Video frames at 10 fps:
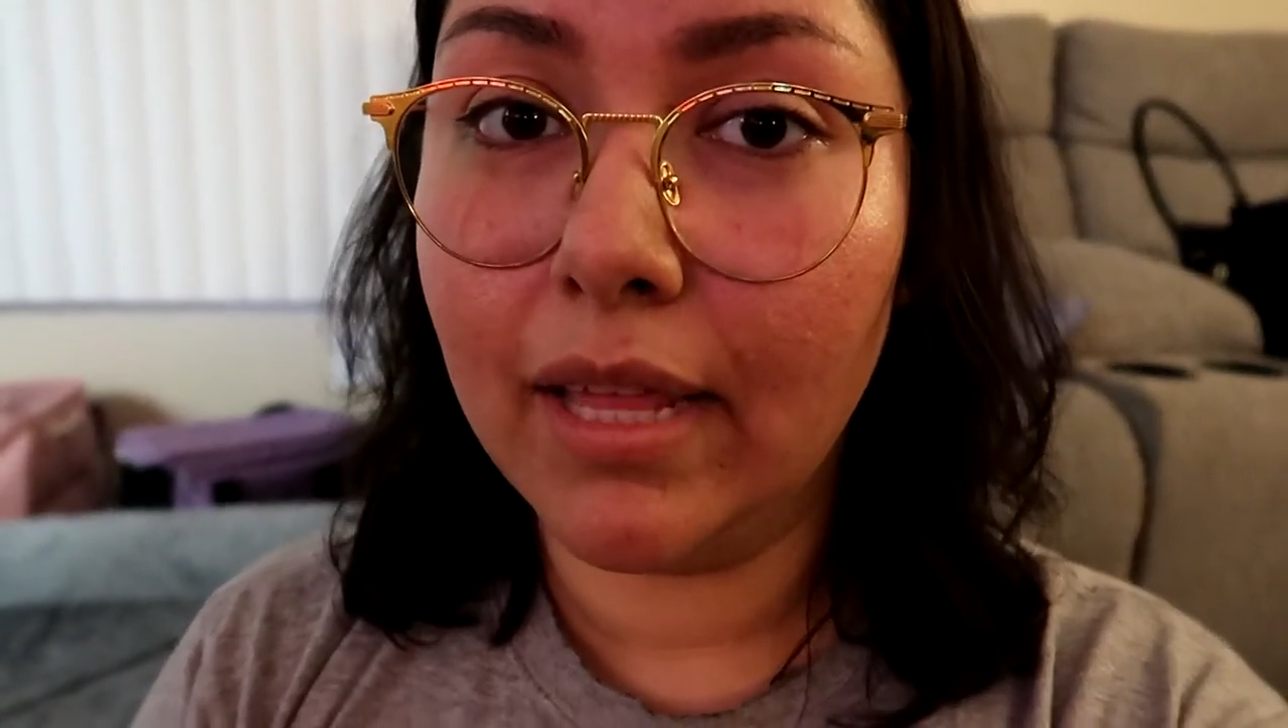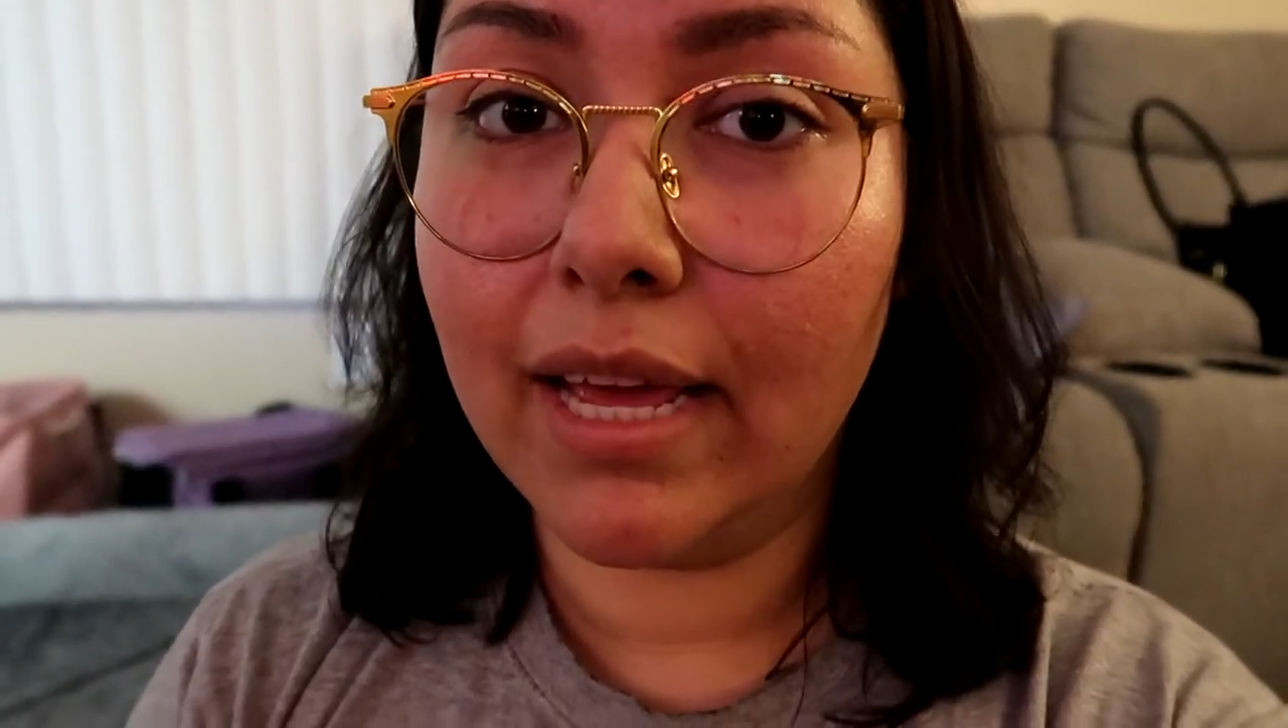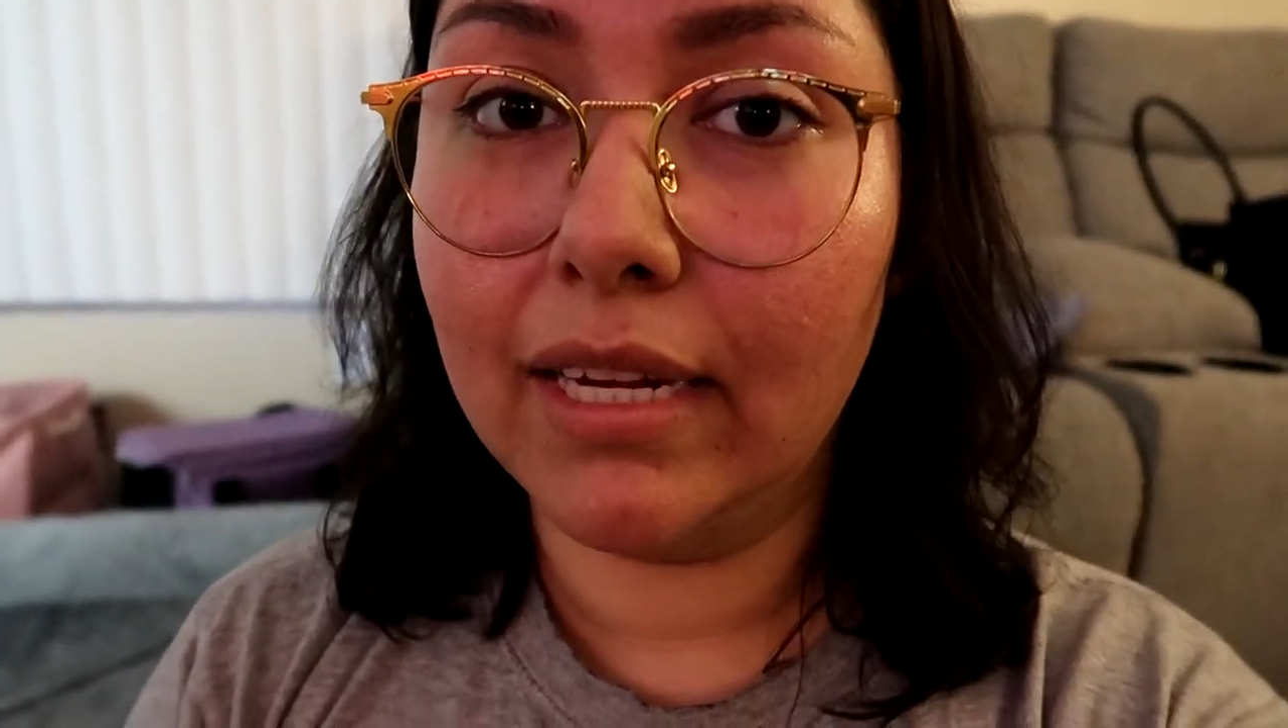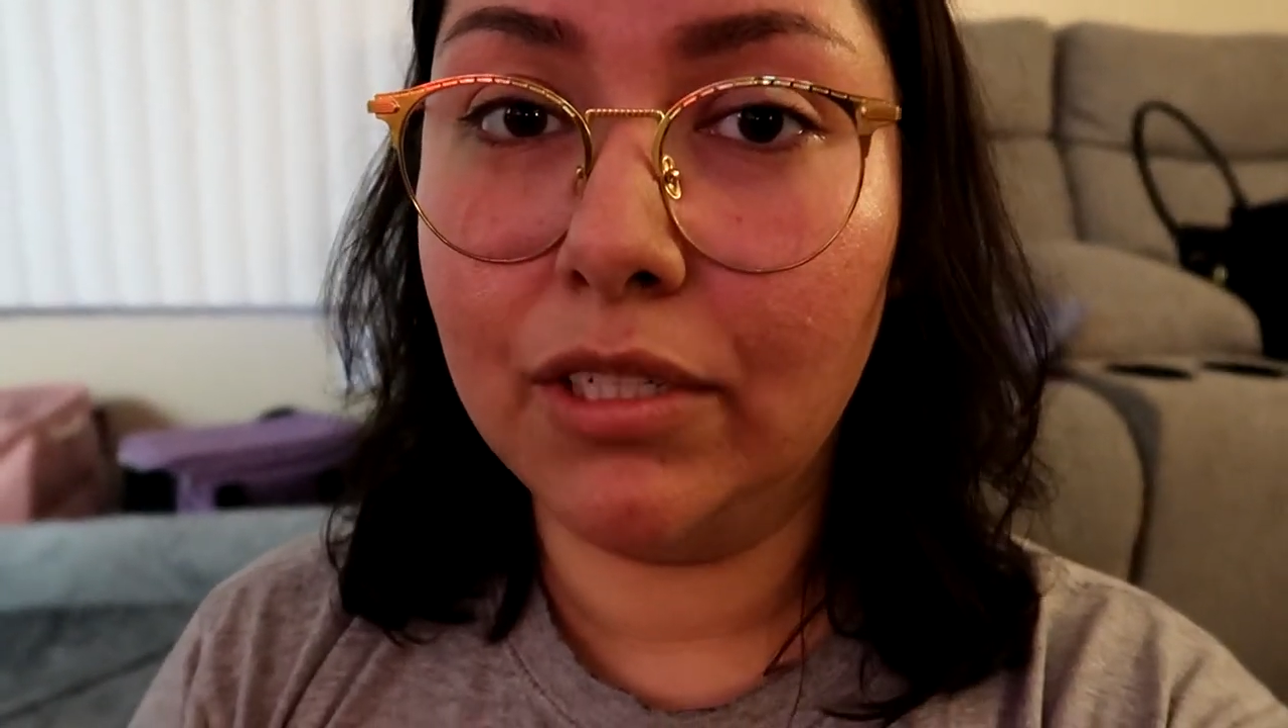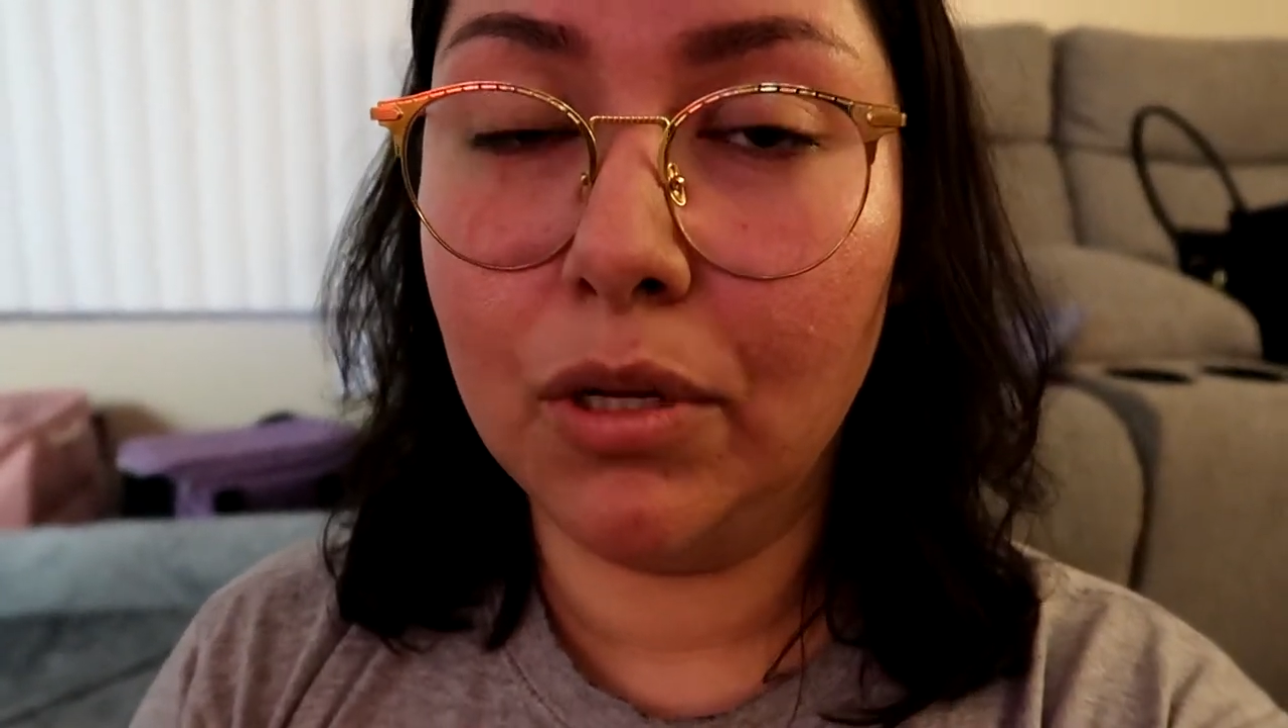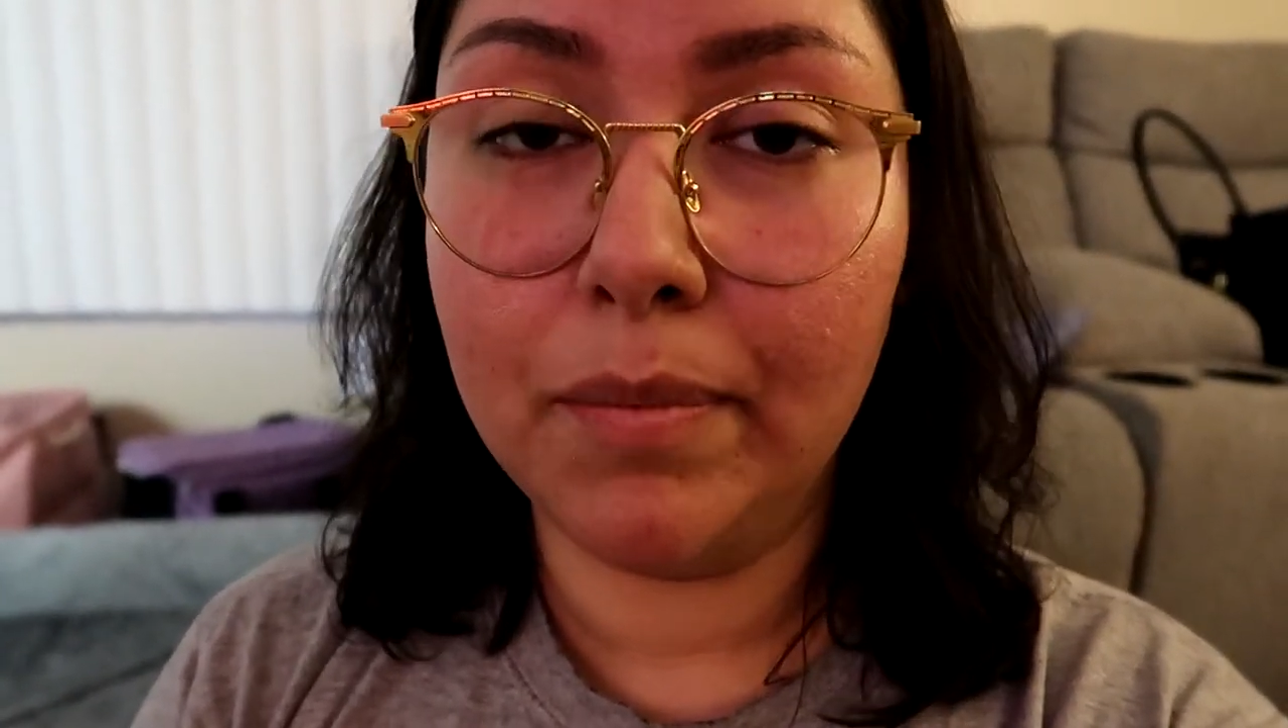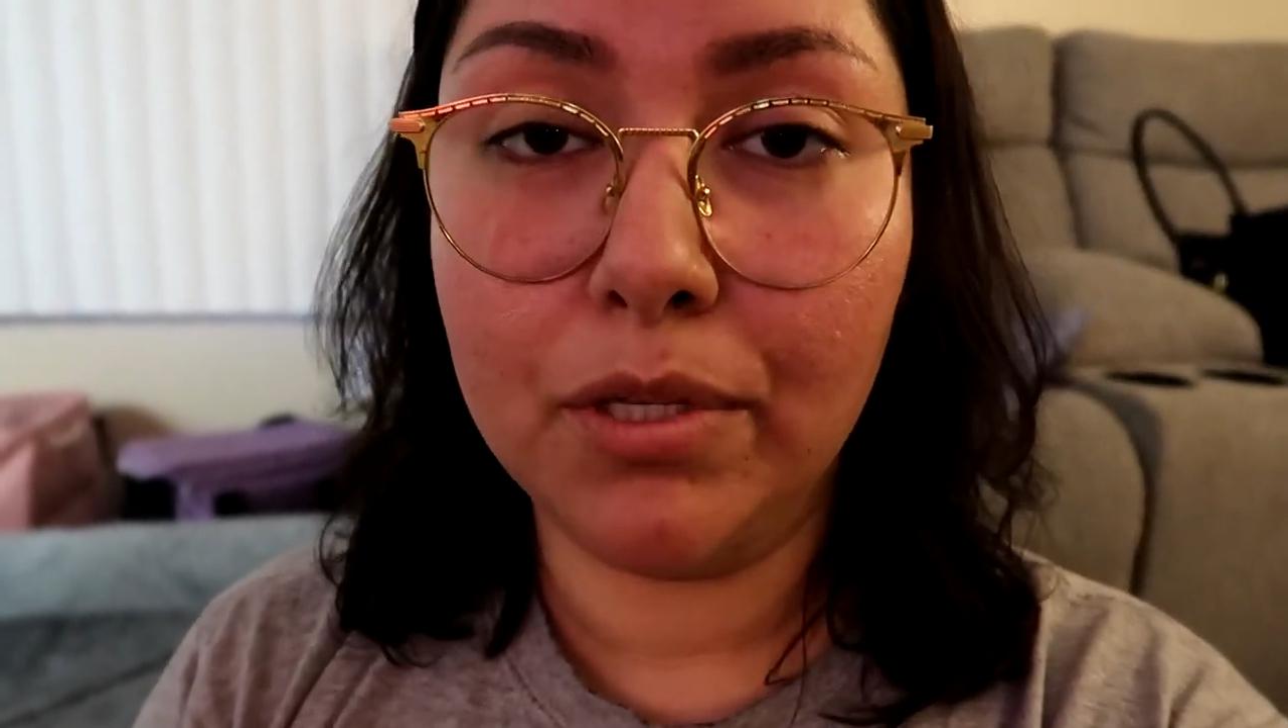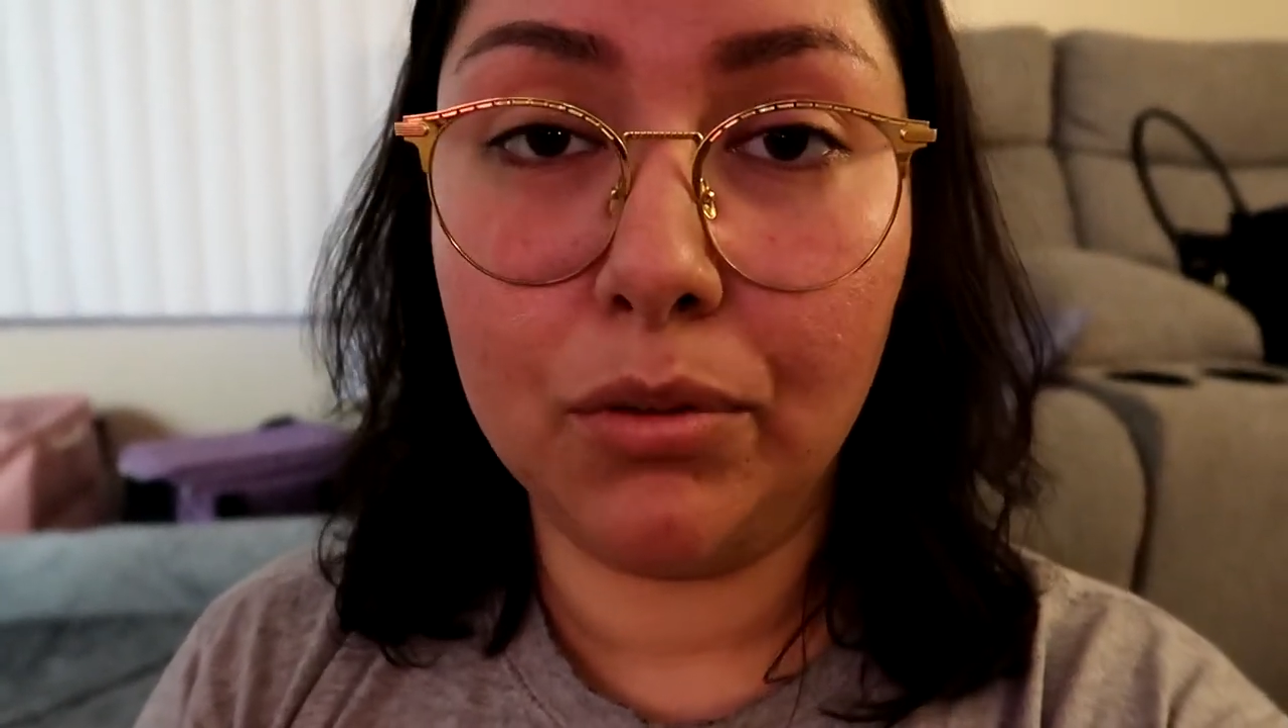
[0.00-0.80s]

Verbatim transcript: that she'll be